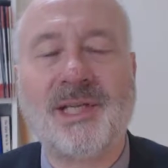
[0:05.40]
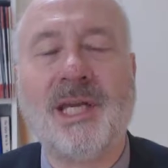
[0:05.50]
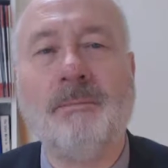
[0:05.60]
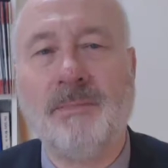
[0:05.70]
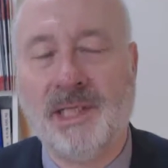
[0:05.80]

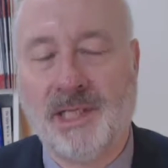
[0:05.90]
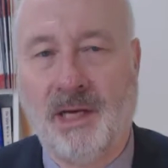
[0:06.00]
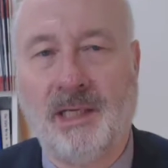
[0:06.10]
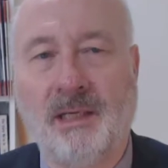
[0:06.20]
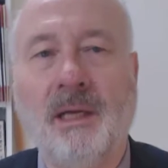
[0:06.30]
scheme
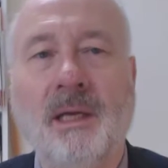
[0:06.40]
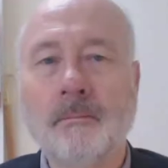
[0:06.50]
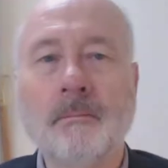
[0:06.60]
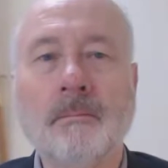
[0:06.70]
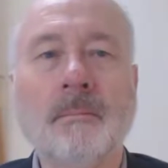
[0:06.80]
design.
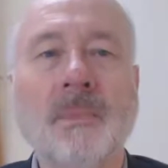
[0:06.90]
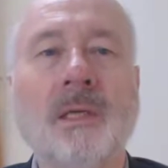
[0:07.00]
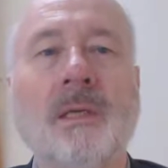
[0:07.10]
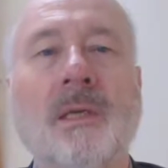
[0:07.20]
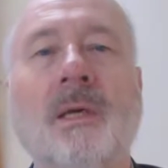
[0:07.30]

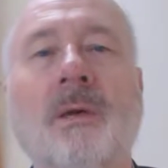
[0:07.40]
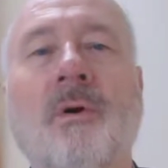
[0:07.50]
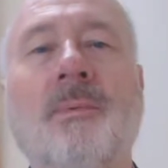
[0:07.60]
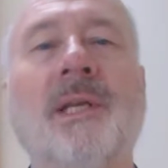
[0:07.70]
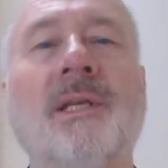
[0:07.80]

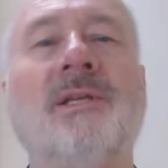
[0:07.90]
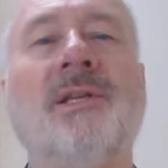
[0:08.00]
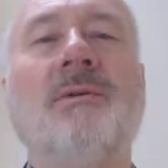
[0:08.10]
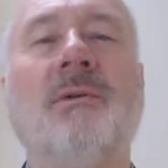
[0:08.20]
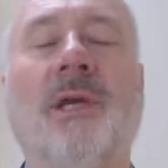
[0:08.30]
What we're going to
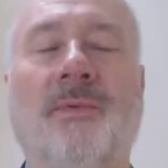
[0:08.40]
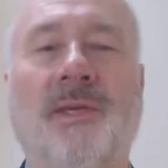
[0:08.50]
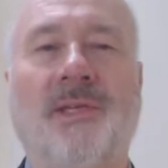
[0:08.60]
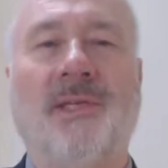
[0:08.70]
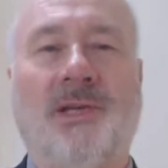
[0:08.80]
do in
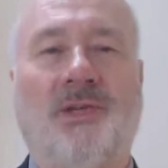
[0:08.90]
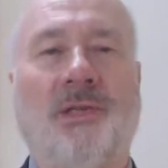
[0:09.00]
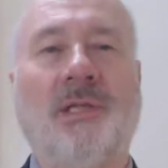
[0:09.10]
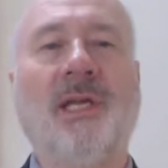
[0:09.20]
this session